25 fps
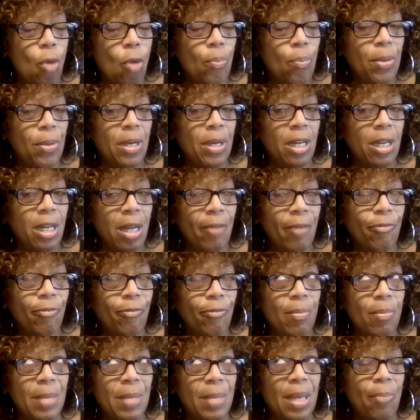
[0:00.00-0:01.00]
opening up
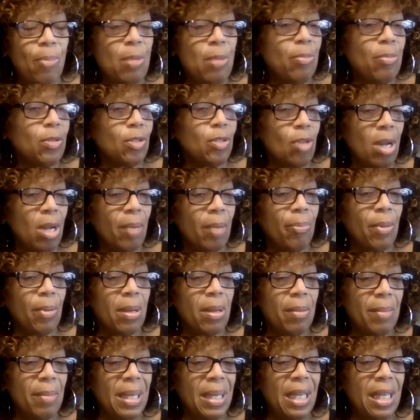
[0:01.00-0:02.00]
for me and people started
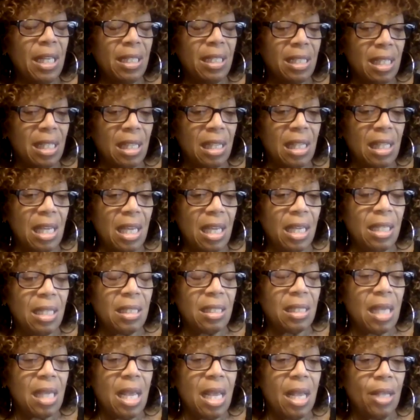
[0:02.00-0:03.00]
bringing me into
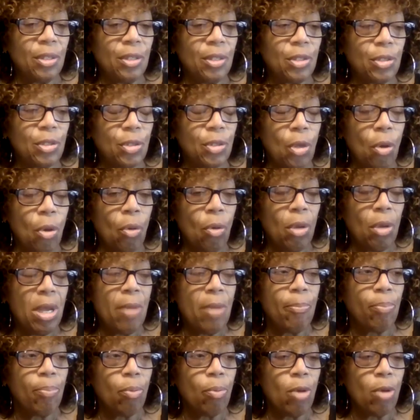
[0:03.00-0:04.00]
things. And so
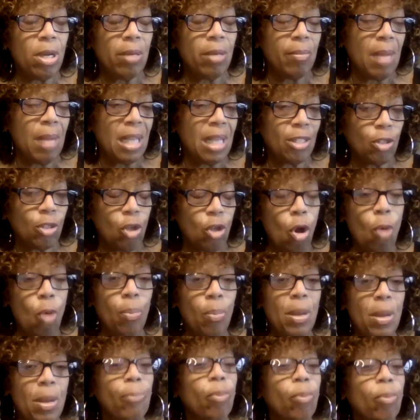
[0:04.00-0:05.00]
it broadened my
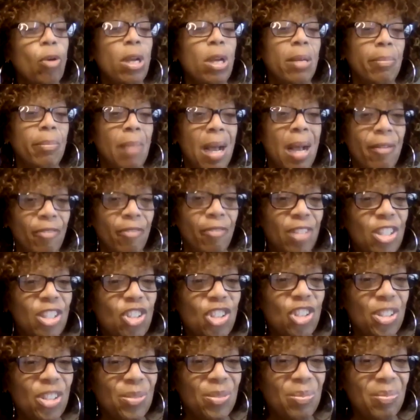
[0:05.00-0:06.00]
scope, it broadened my
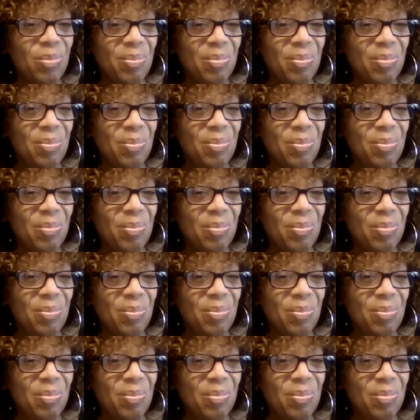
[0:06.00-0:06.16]
vision,